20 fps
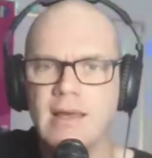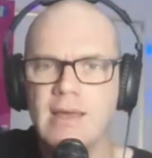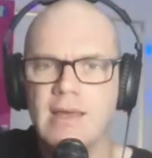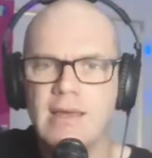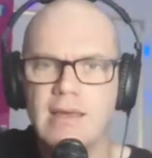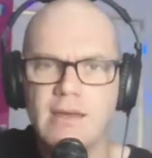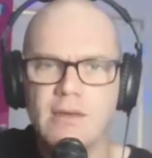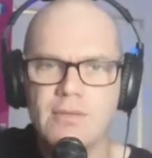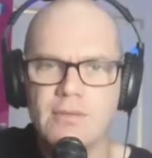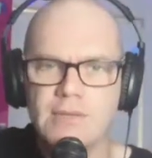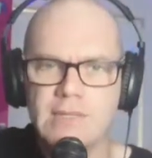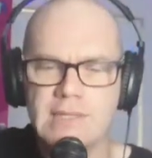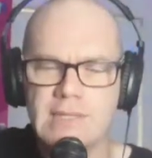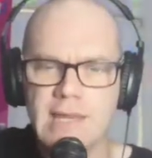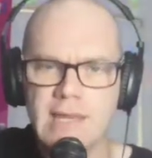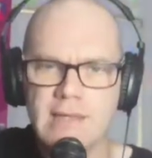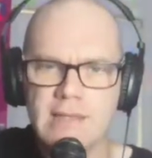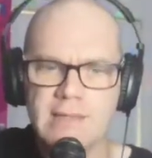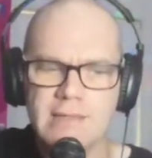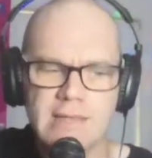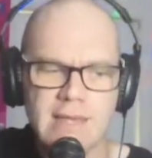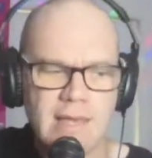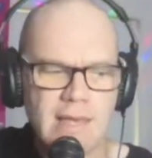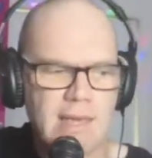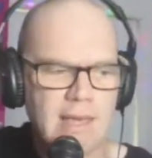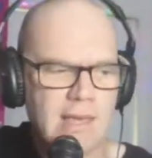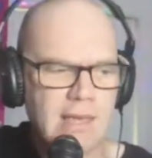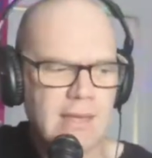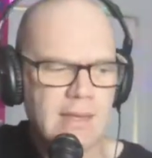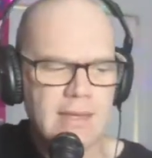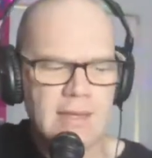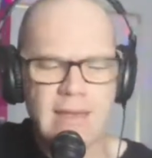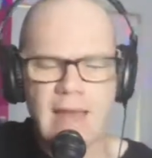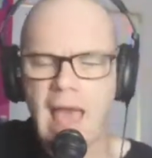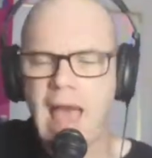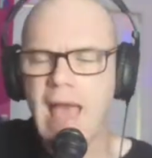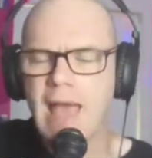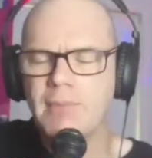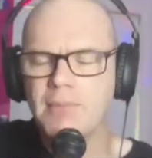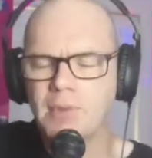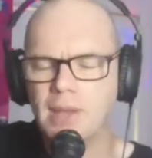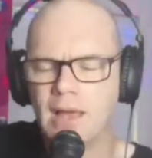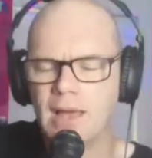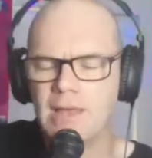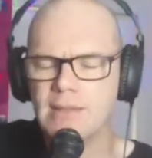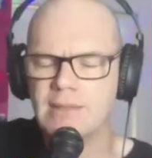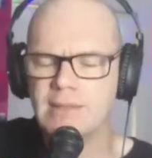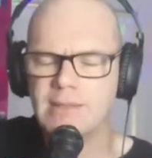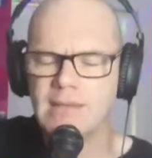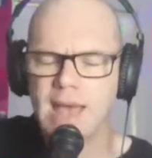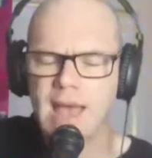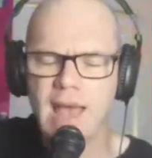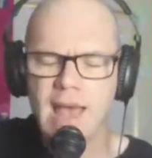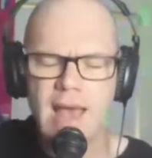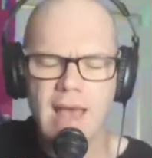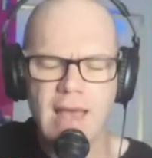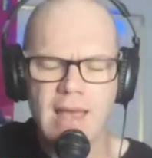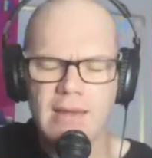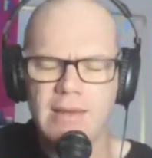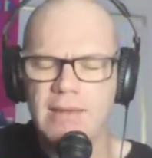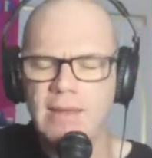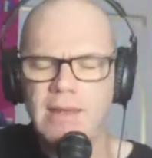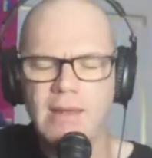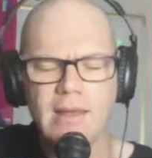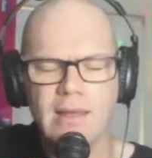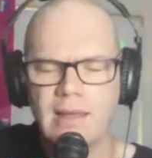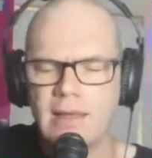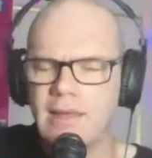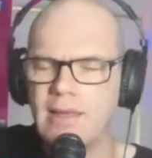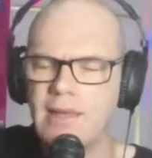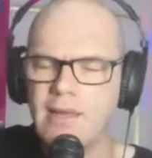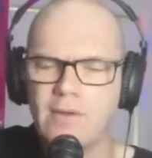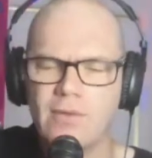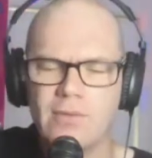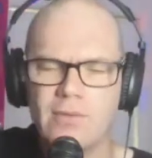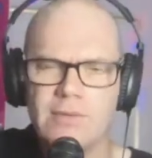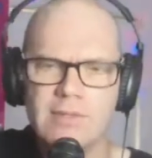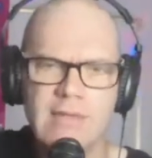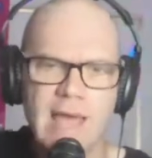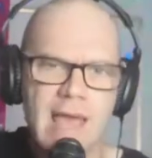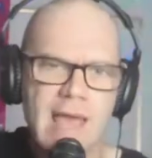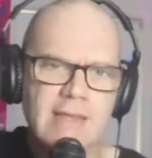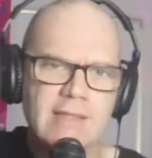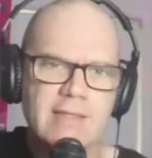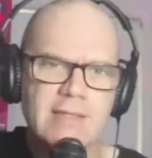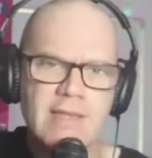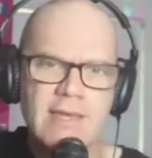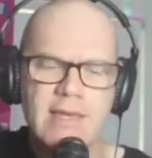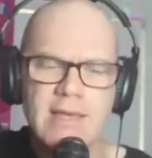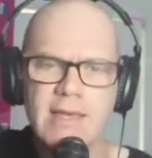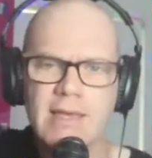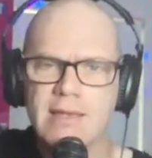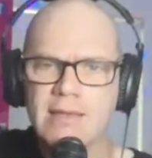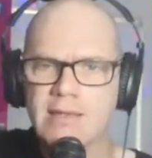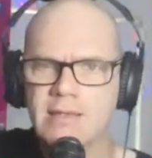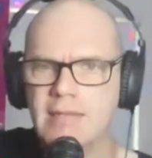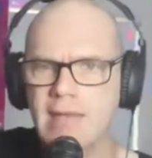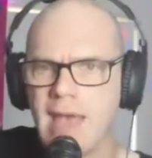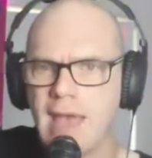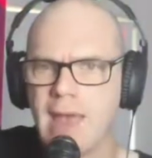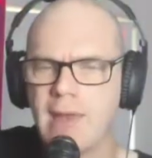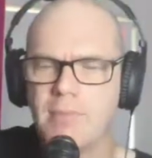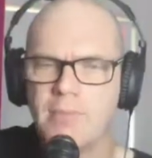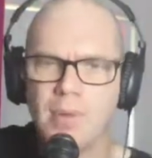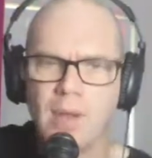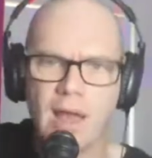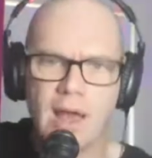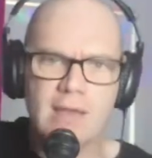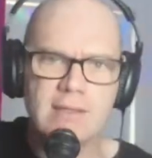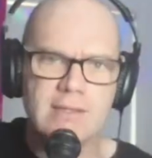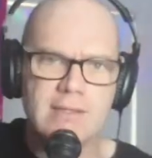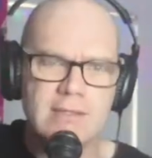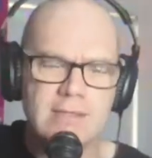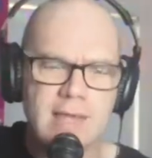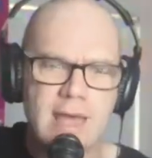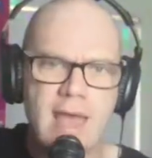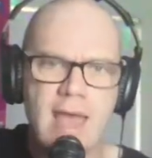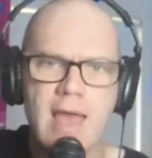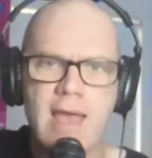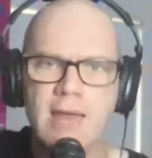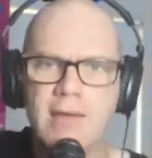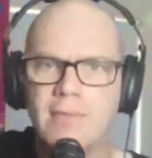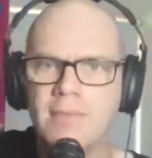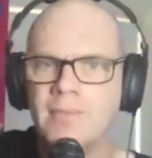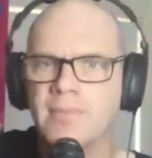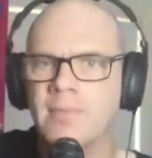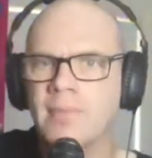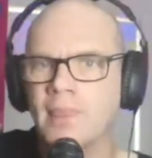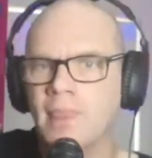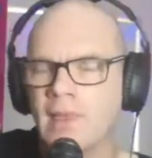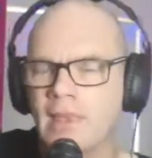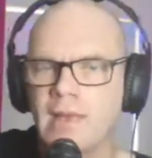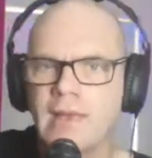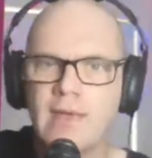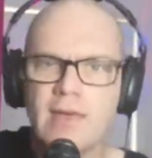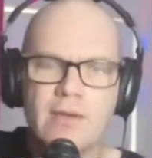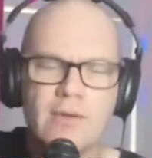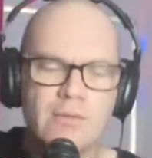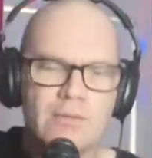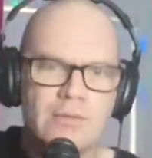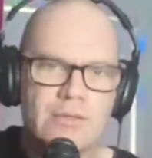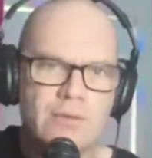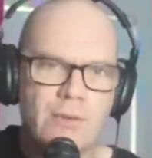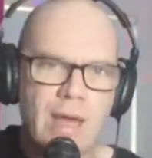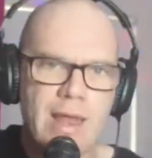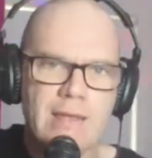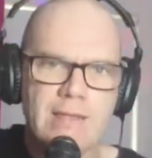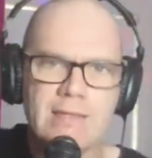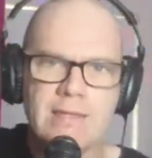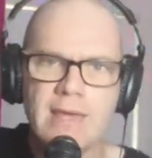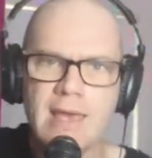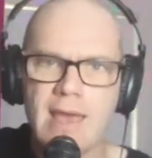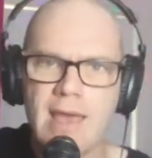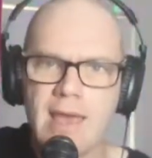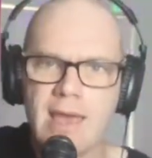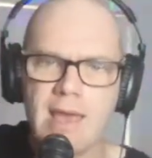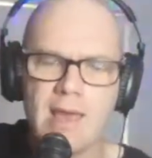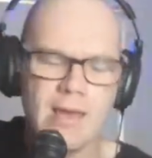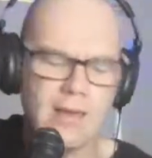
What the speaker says: equals 16. 9 plus 9 equals 18. 10 plus 10 equals 20.